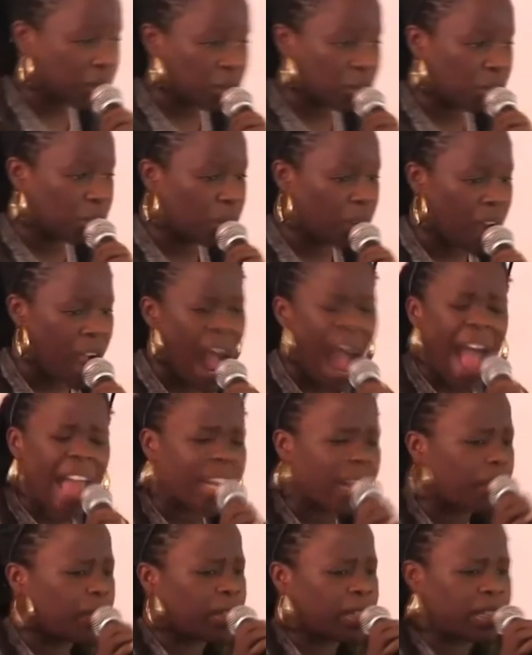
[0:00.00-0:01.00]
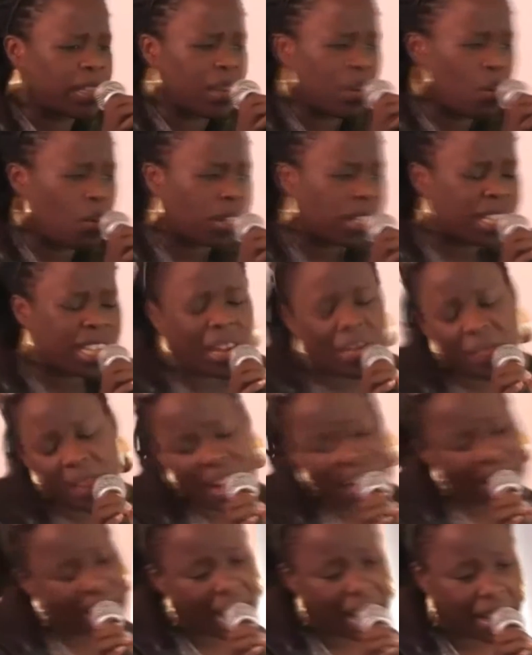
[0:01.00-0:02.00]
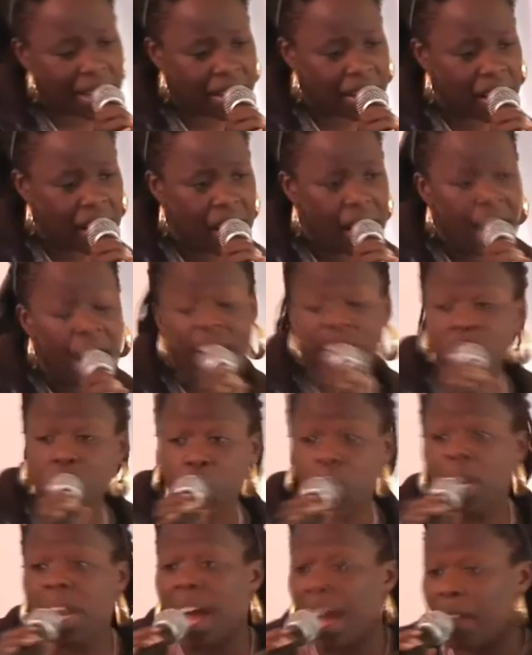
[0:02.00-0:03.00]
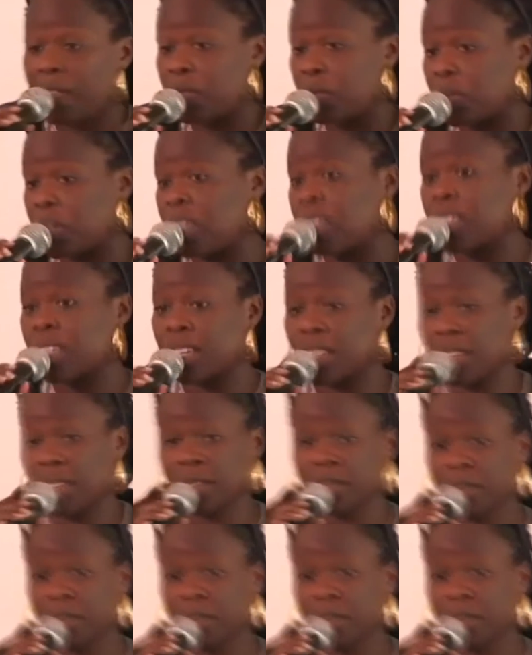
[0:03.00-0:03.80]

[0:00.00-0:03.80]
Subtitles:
you and I will sing whatever I can and you will have to listen.